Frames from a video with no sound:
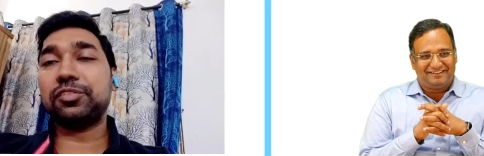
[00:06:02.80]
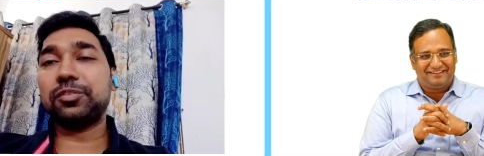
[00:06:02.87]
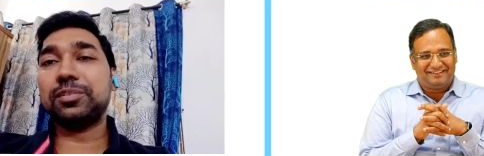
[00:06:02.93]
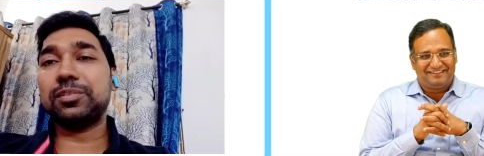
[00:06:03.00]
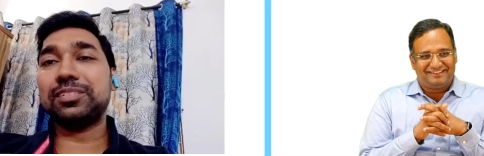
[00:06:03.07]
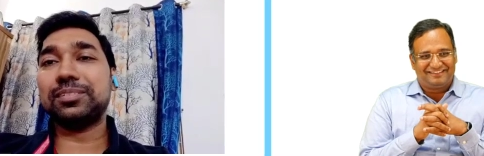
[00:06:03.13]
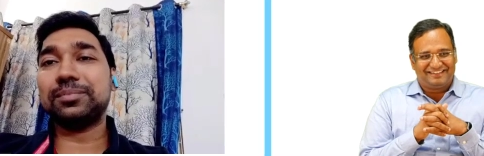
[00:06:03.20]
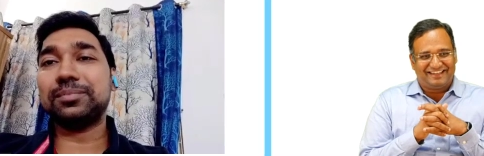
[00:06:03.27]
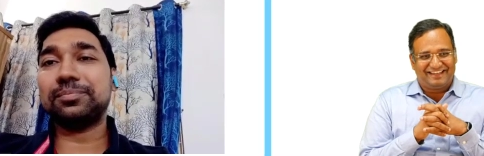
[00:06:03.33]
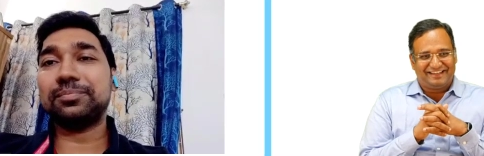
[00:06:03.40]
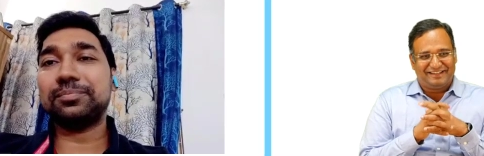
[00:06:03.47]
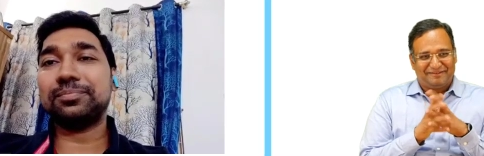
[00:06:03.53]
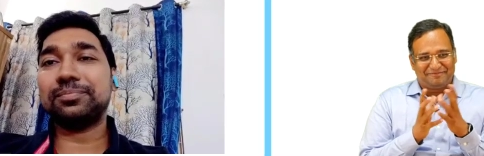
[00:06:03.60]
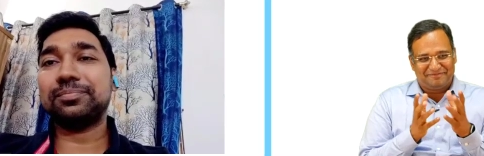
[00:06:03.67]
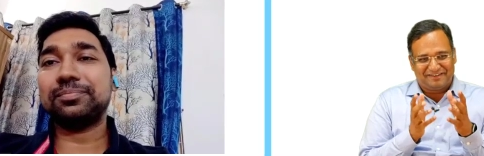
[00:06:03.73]
Speaker 1: you so much, sir.
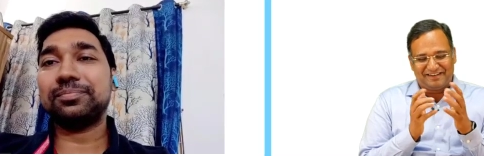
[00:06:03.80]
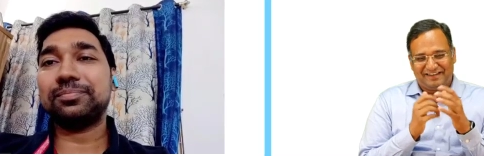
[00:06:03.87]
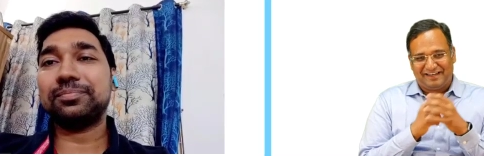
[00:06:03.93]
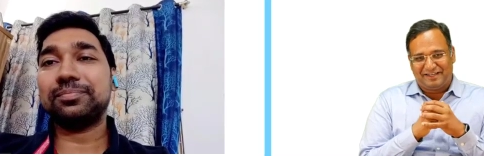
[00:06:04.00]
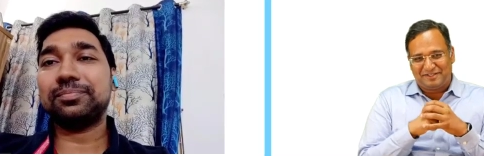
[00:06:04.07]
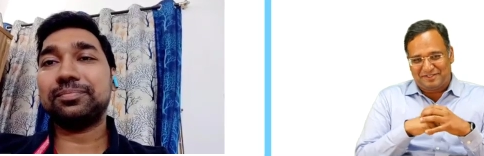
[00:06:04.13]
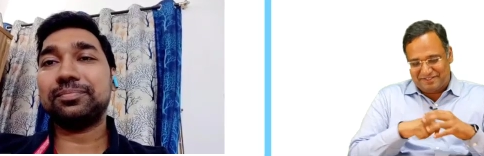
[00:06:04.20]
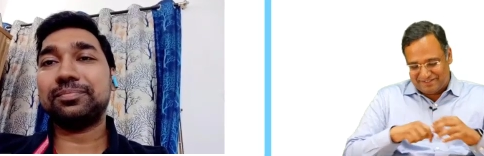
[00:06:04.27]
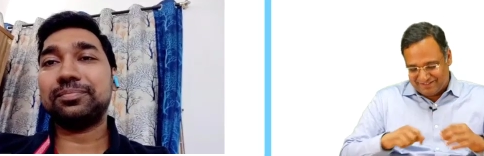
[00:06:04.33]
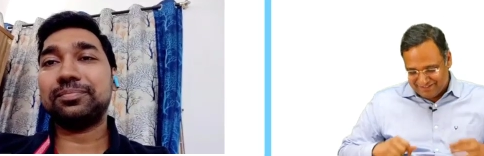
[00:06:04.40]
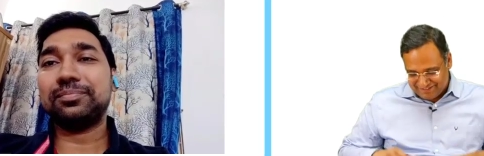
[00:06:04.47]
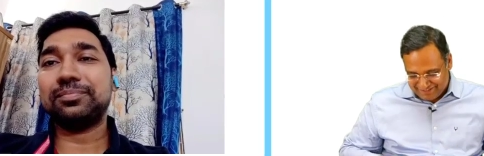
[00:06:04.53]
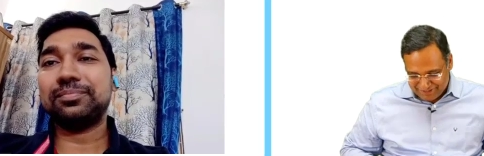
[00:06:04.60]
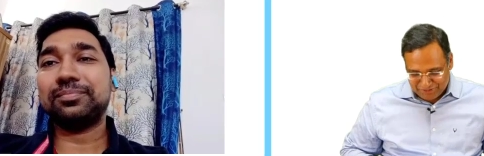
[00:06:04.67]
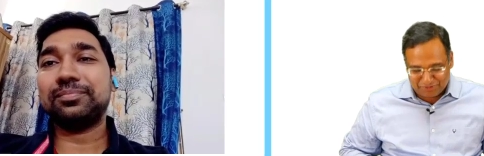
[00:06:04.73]
yeah, really nice
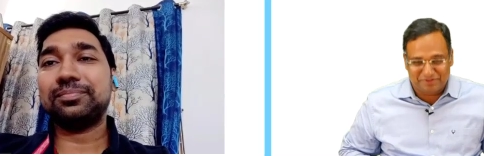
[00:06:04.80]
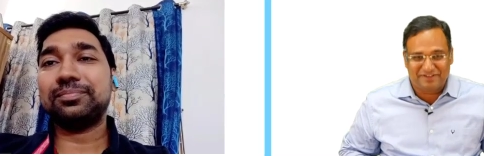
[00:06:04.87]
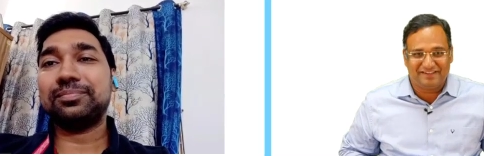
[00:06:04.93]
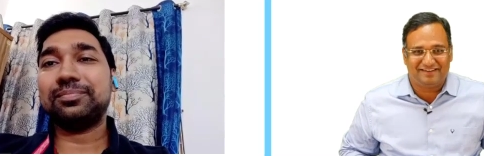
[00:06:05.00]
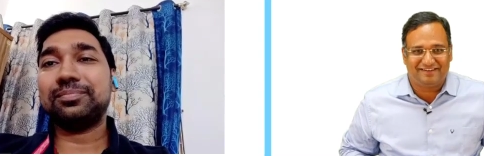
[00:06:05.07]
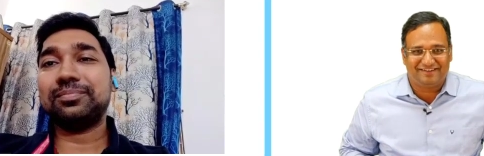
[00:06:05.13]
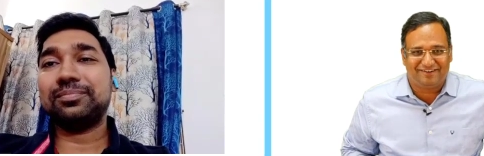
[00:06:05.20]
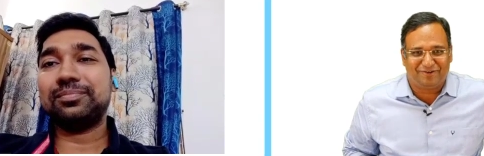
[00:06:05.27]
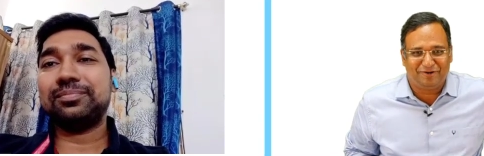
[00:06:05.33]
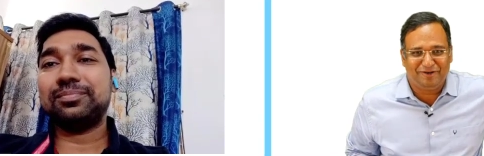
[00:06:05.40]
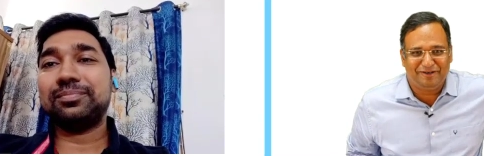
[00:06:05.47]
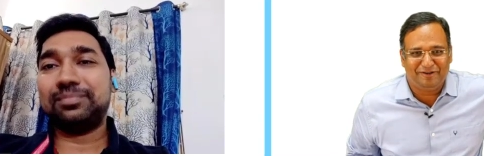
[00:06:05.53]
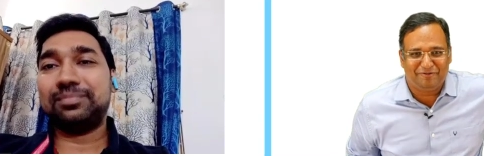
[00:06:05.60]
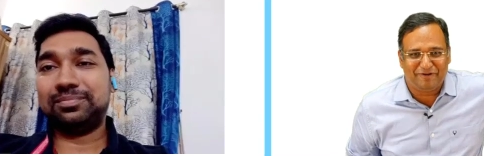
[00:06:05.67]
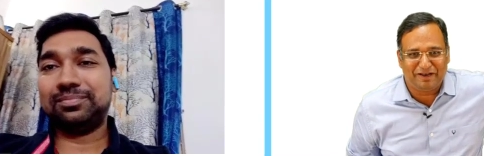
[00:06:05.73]
to hear
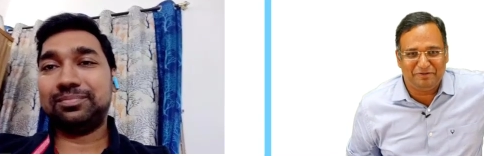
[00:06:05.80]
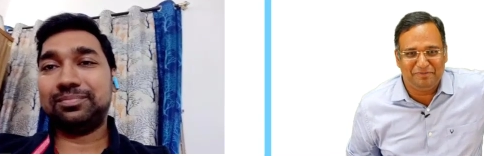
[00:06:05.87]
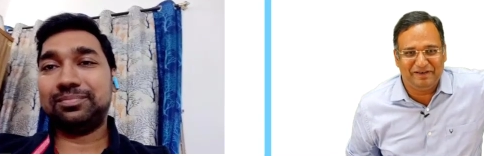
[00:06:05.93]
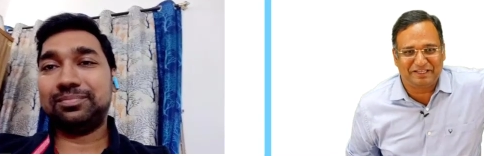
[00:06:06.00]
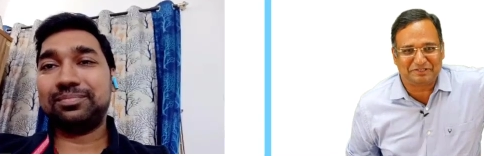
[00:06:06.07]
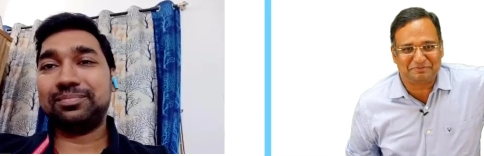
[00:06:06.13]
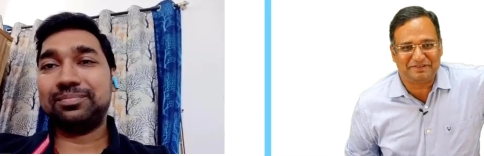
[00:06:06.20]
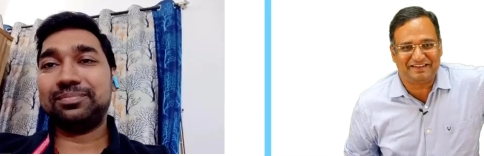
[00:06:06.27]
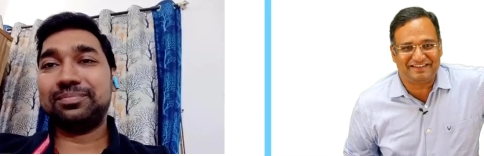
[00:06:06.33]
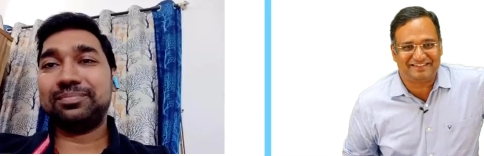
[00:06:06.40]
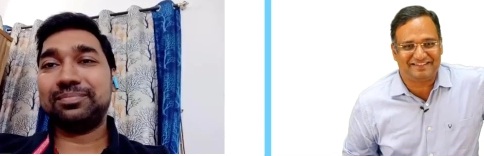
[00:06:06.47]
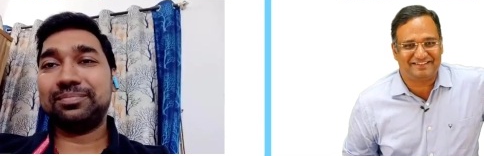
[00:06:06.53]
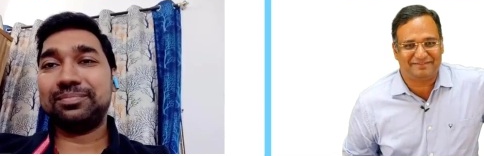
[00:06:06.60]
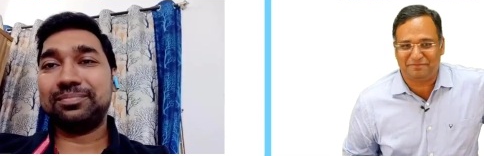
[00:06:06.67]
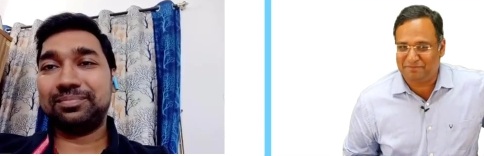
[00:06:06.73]
all your valuable
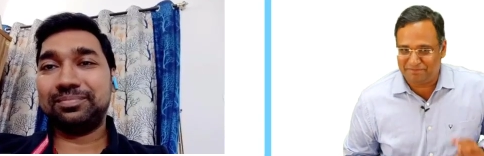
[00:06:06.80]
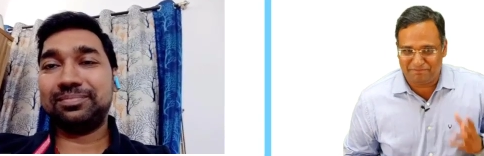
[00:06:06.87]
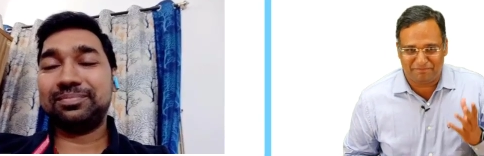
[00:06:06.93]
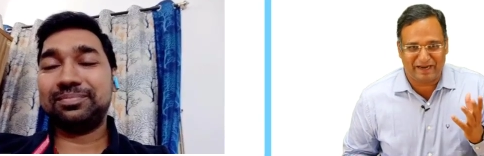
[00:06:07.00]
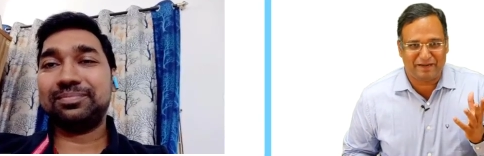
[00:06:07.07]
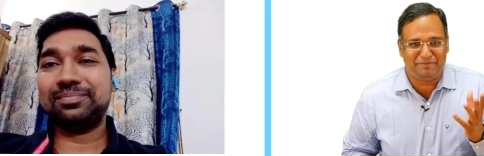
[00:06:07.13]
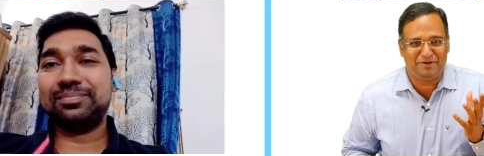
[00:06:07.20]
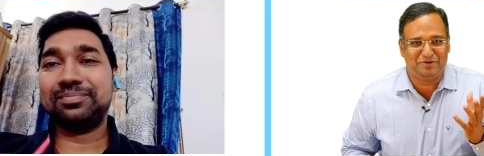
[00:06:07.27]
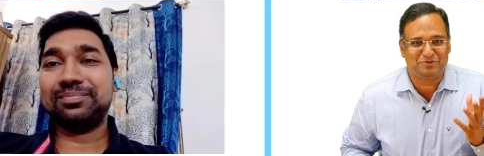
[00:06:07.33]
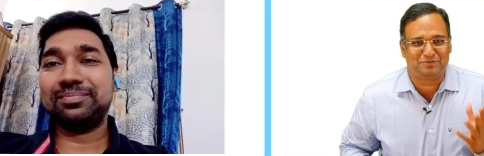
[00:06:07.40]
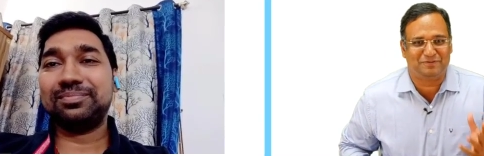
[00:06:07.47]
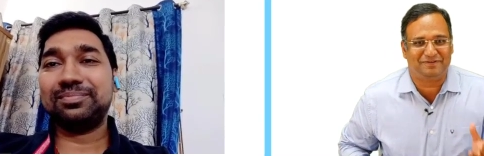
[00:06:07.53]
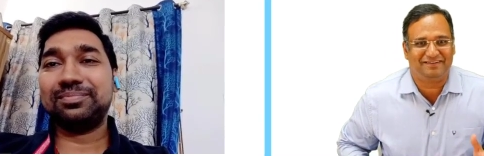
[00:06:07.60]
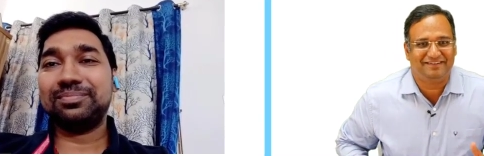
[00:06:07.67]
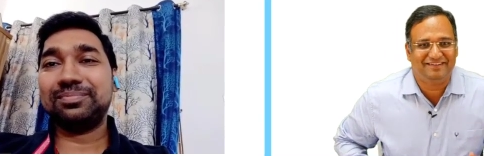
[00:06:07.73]
experiences. Might be
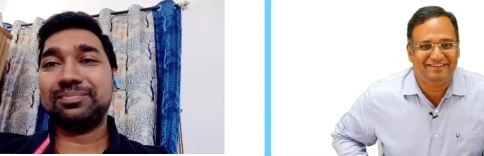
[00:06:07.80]
useful